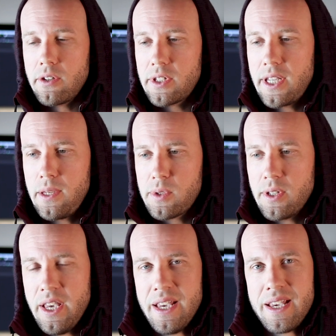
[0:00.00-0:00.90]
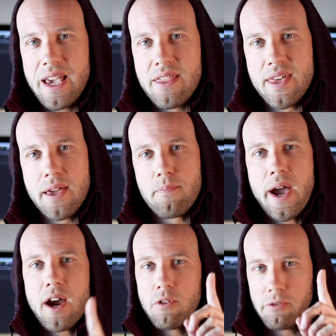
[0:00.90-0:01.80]
those hips, and then
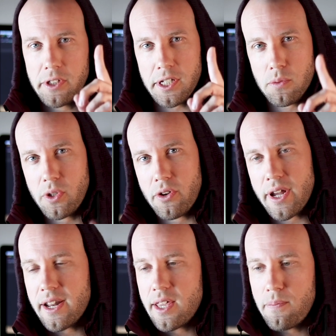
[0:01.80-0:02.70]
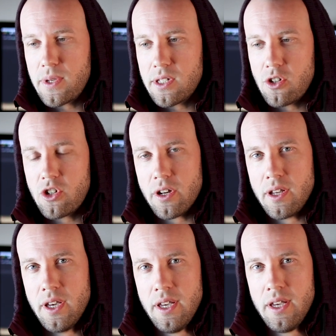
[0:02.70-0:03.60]
powerfully explode out of that position
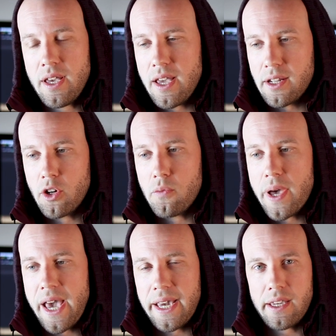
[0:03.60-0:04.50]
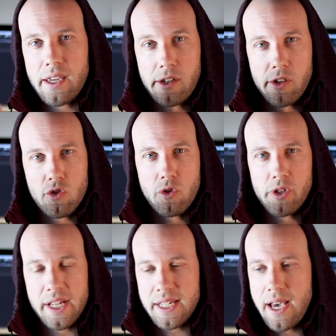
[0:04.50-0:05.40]
and go back and control
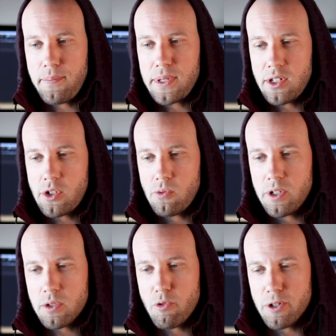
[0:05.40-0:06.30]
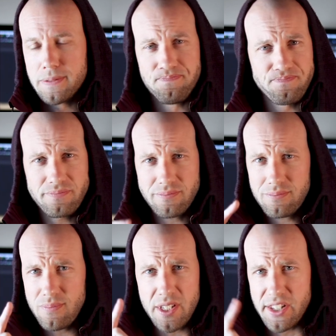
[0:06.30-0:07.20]
that top position once more.
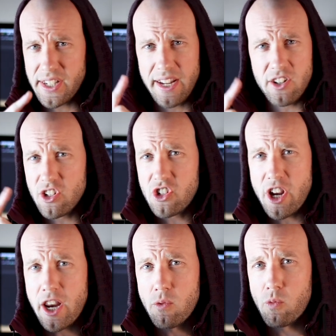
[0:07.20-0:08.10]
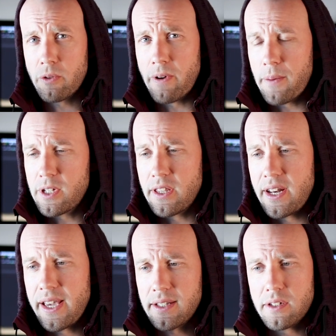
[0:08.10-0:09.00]
He's kind of just chaining one rep to the
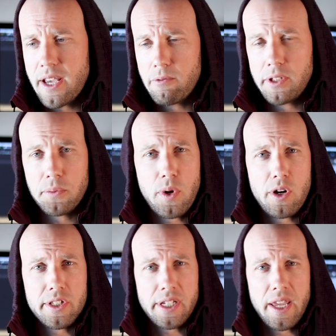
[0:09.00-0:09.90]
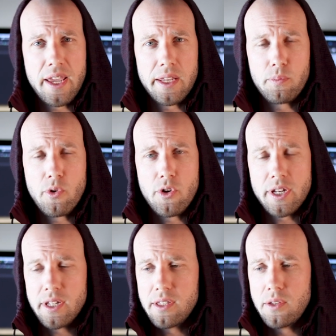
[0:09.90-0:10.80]
next, not really pausing at any
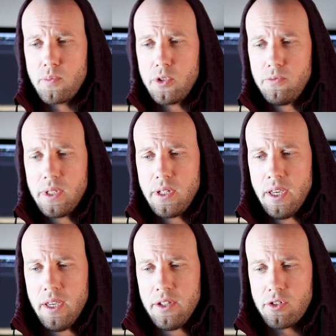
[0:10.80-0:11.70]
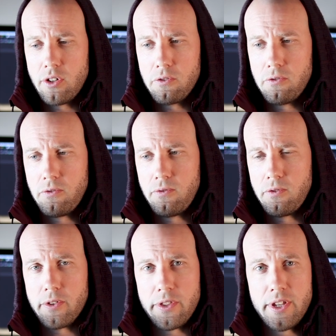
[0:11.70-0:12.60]
point in the movement. So
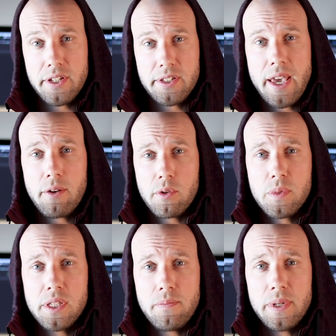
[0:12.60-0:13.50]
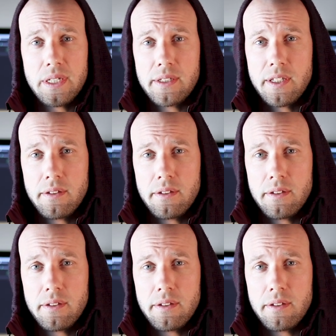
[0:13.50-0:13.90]
for this, that would be the big